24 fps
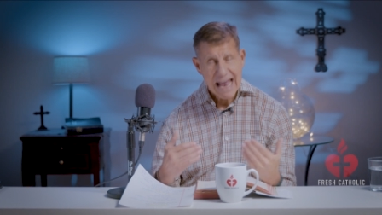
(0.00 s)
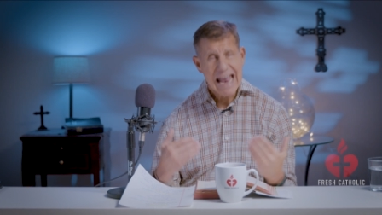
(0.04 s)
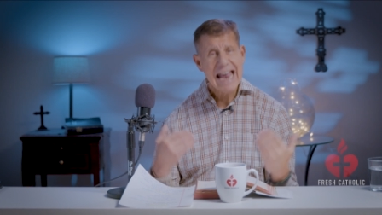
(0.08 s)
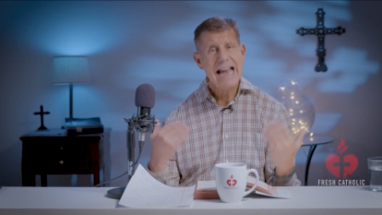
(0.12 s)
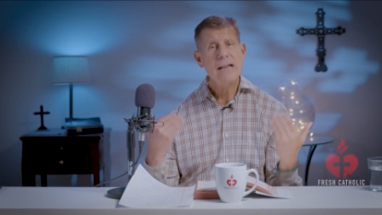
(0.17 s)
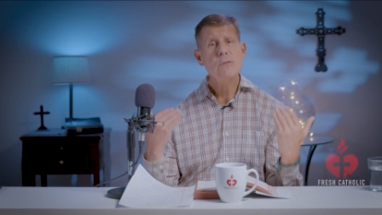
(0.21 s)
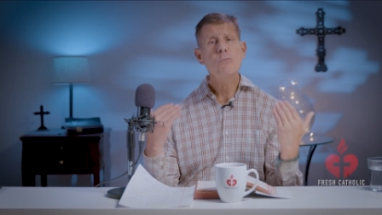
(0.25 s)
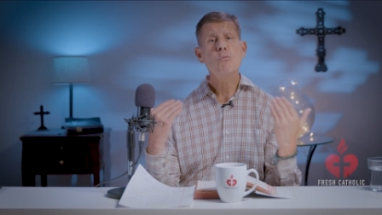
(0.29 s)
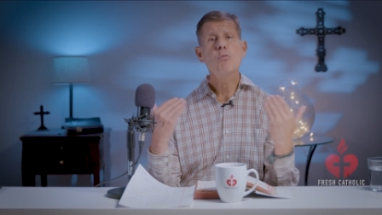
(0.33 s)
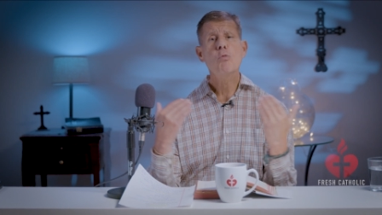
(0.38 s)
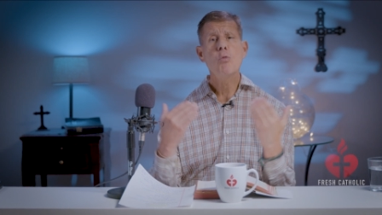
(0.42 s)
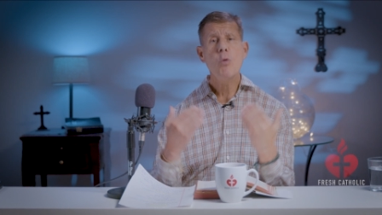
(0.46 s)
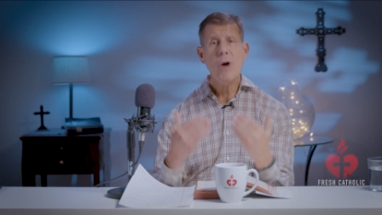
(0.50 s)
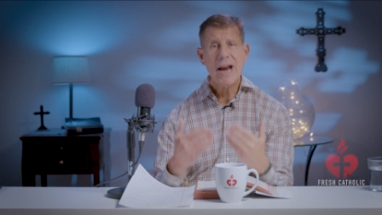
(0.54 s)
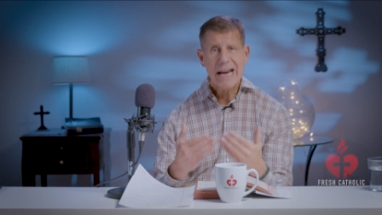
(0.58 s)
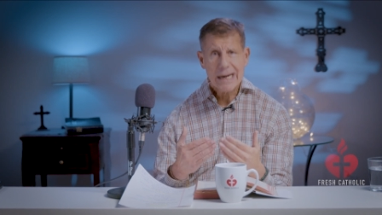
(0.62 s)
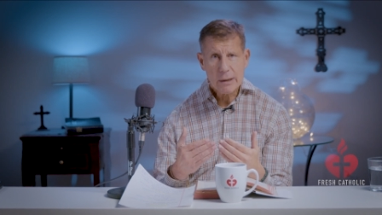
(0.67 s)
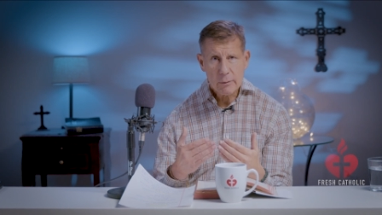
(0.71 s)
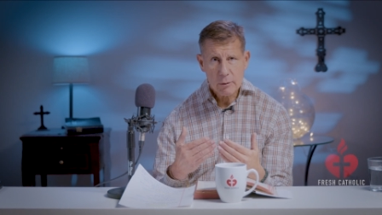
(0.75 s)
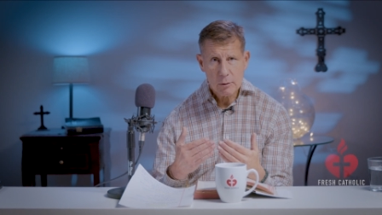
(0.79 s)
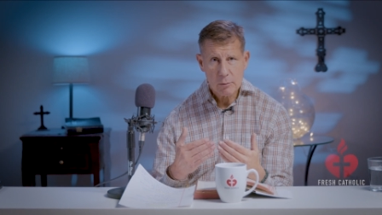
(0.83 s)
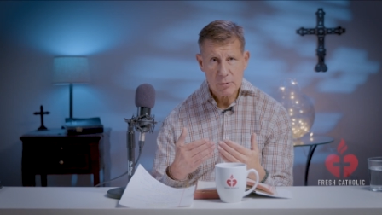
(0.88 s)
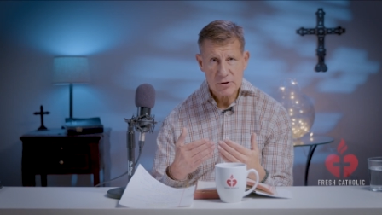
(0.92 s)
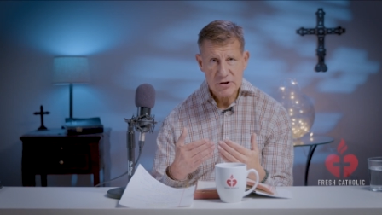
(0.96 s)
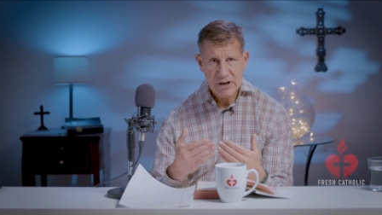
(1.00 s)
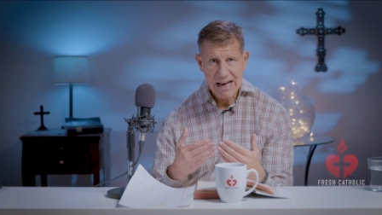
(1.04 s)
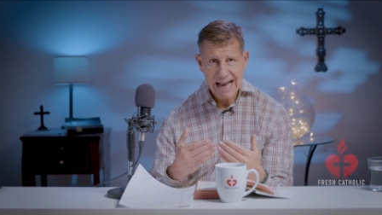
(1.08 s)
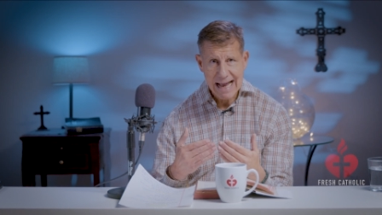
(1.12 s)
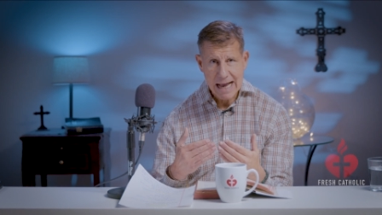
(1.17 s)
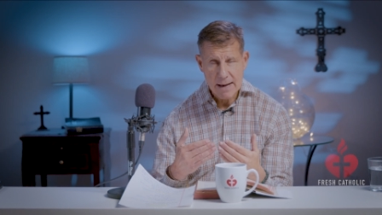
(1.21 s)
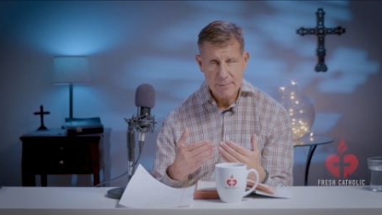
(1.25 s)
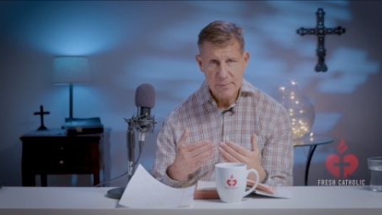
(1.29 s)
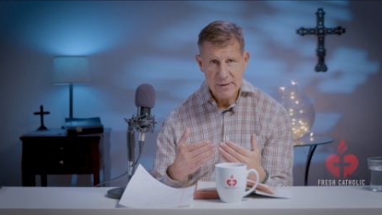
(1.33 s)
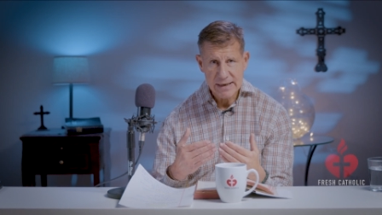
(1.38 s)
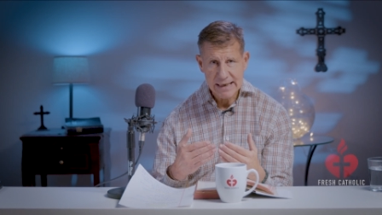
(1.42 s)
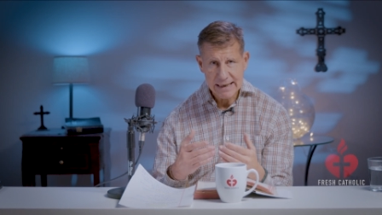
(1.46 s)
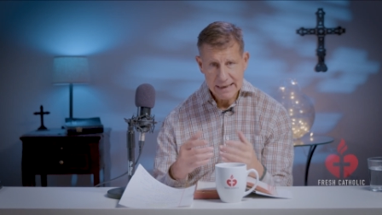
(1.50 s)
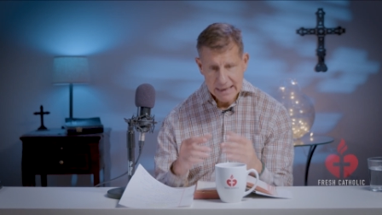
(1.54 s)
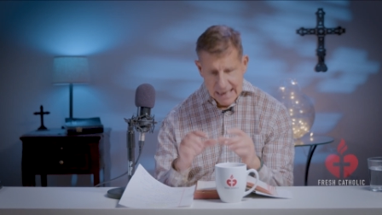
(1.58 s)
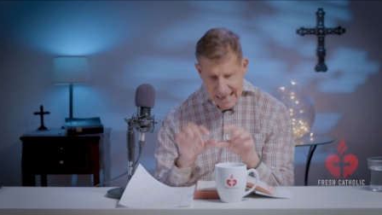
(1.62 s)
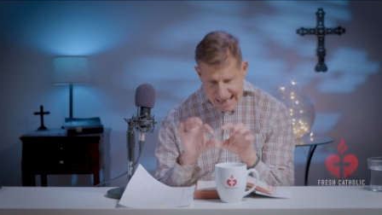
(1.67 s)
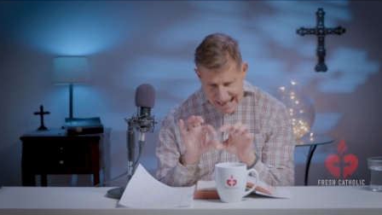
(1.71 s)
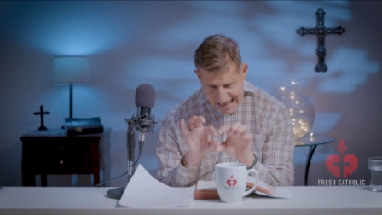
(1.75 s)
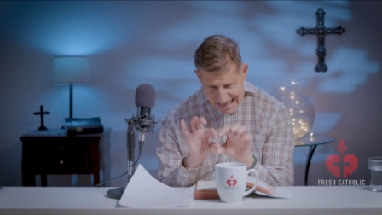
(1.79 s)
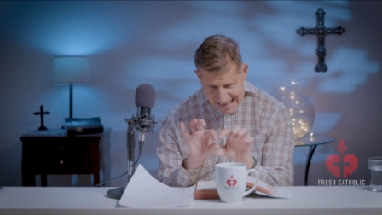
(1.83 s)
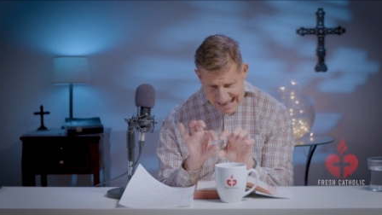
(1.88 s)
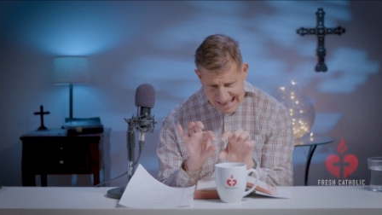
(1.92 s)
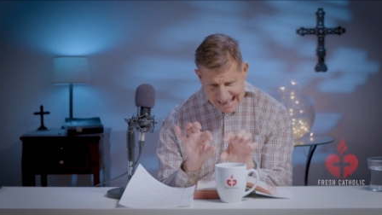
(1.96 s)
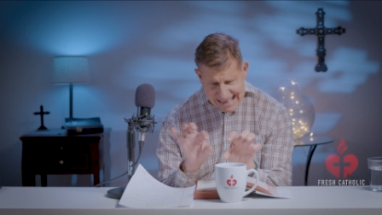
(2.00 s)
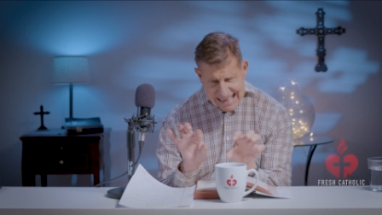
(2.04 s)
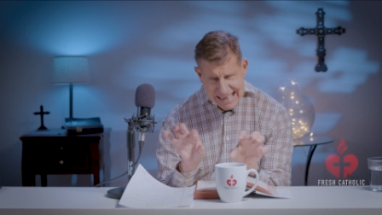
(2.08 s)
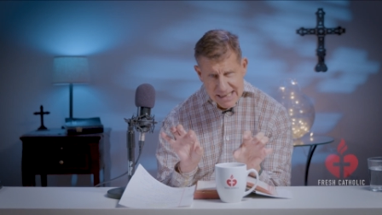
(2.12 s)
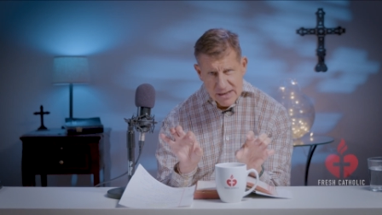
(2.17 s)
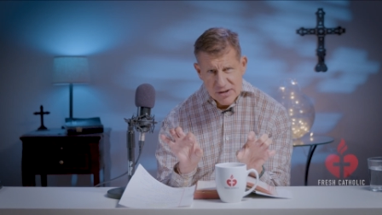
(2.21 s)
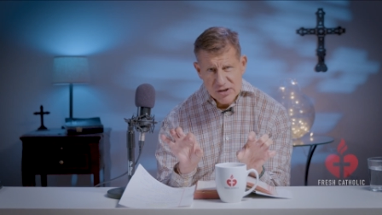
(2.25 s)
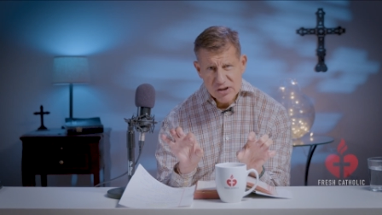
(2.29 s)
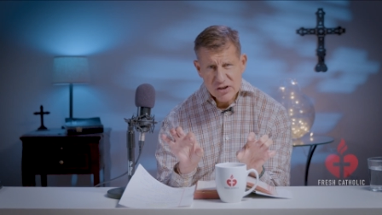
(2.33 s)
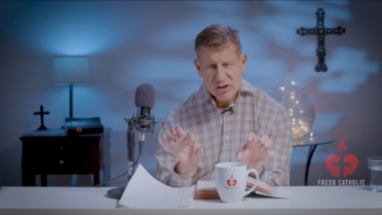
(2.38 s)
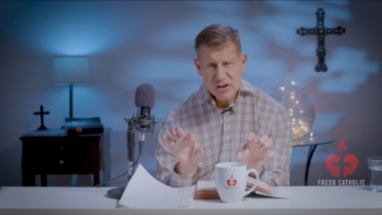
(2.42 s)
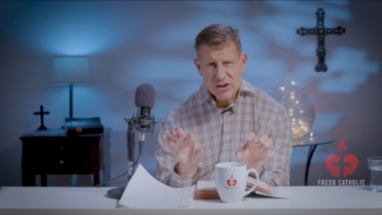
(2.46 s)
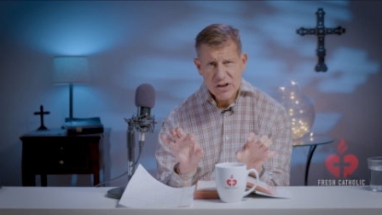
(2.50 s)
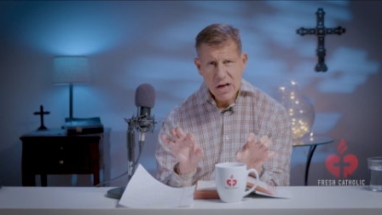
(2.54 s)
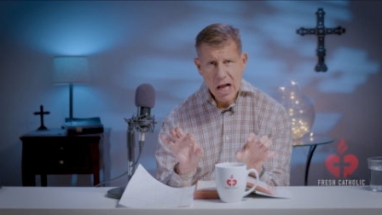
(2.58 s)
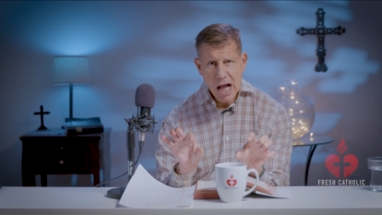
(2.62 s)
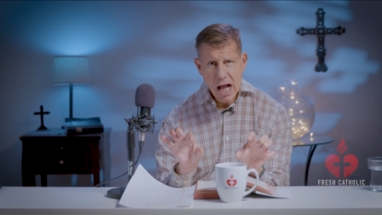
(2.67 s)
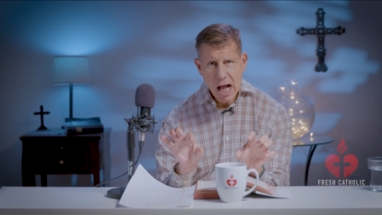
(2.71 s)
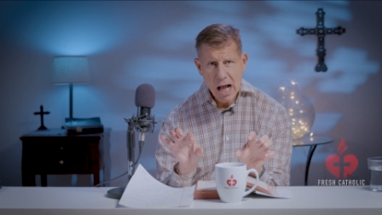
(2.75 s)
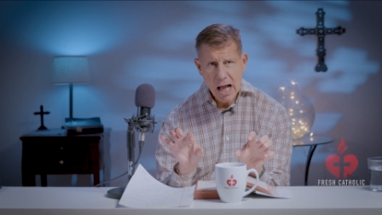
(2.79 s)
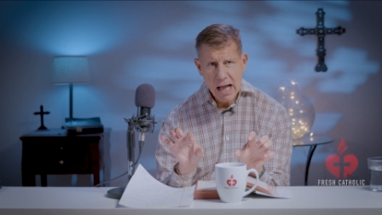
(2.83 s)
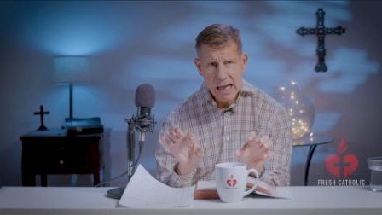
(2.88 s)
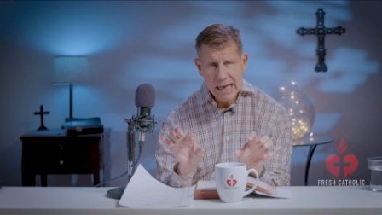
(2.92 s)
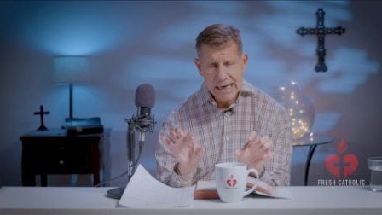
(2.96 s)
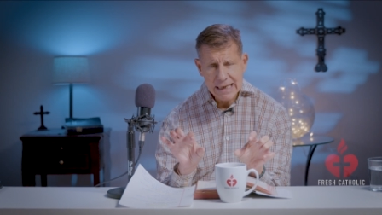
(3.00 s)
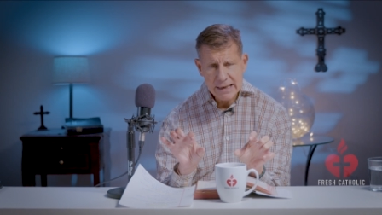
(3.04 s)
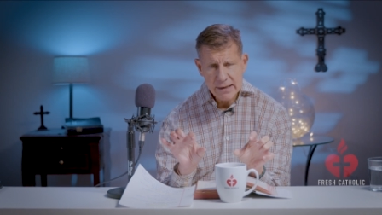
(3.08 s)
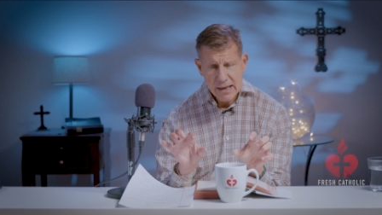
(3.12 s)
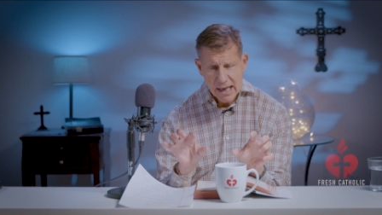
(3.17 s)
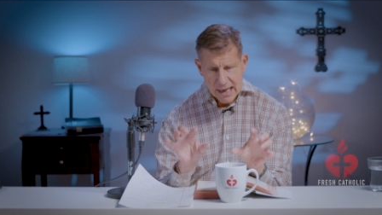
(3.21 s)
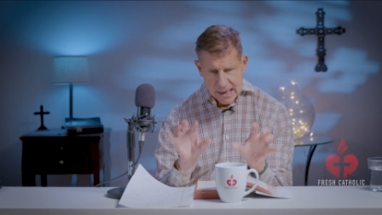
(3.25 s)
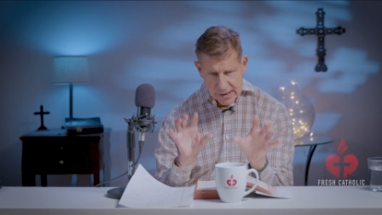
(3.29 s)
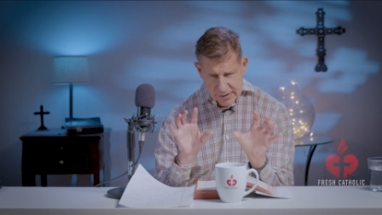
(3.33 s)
and where it was happening inside